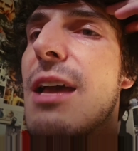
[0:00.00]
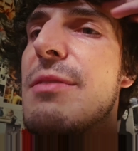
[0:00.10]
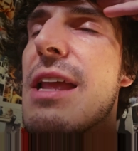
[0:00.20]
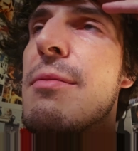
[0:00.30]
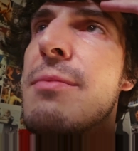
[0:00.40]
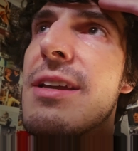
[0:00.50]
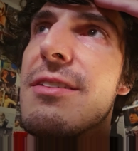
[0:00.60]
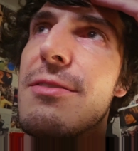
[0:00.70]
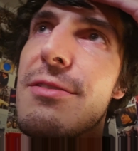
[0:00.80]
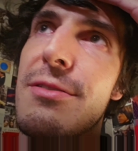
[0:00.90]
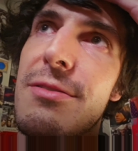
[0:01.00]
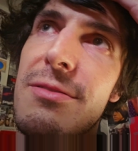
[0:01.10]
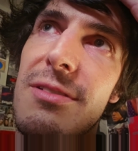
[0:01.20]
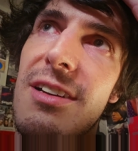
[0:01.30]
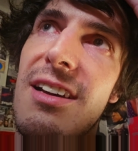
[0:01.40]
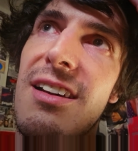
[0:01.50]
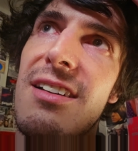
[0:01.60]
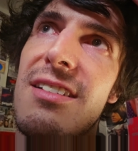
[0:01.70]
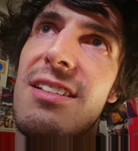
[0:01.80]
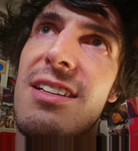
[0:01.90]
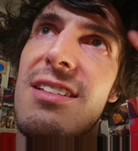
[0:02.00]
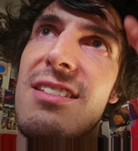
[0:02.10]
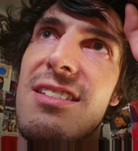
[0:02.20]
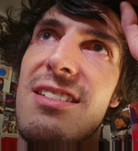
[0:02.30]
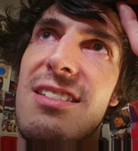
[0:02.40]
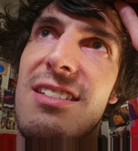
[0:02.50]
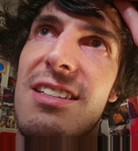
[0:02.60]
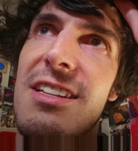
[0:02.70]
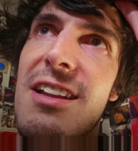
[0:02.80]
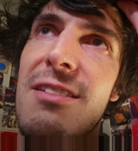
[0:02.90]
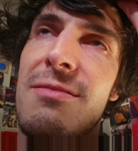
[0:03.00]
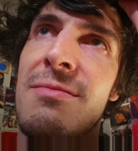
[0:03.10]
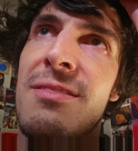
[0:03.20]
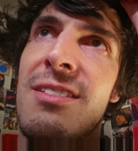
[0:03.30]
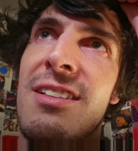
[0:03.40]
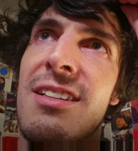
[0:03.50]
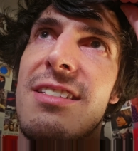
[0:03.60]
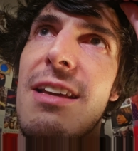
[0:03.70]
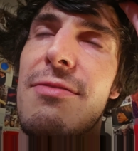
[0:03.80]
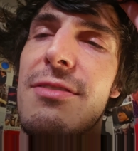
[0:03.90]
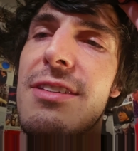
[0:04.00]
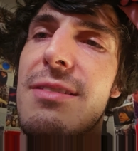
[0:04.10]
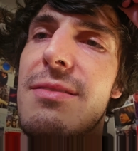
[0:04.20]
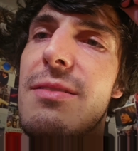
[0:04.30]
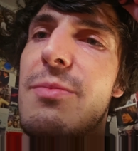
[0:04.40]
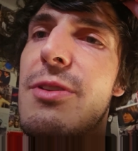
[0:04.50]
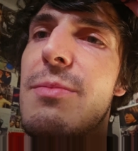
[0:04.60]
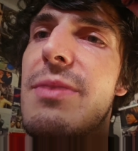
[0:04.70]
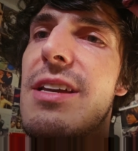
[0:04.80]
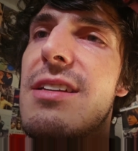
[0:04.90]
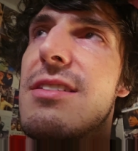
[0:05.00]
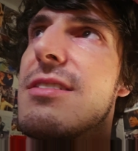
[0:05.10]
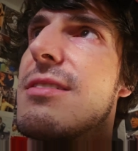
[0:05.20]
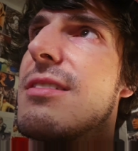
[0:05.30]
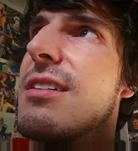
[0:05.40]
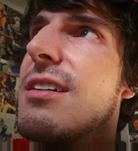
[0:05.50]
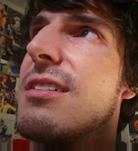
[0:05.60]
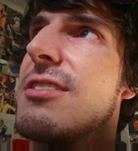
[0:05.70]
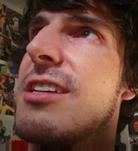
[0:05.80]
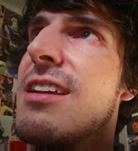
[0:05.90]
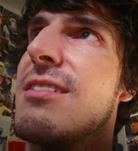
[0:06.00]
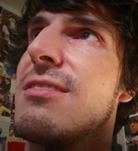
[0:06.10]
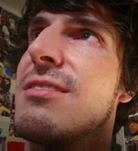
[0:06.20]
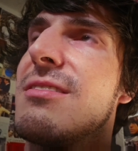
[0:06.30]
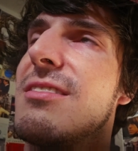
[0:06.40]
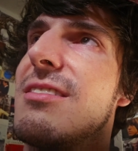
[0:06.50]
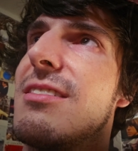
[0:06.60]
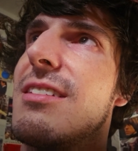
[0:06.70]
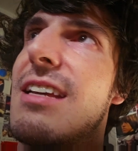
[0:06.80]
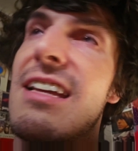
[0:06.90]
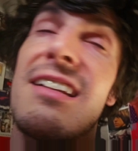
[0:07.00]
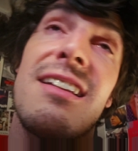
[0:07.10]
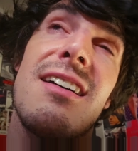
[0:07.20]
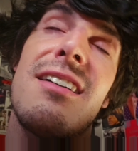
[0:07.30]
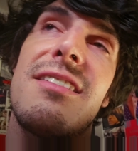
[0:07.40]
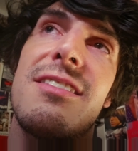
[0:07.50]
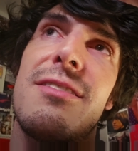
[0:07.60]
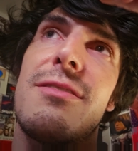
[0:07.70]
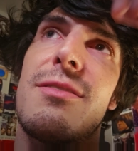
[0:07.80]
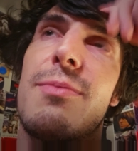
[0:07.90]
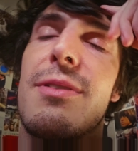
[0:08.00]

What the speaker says: I mean, MMA Guru is, you know, definitely a pretty based channel, and the dude is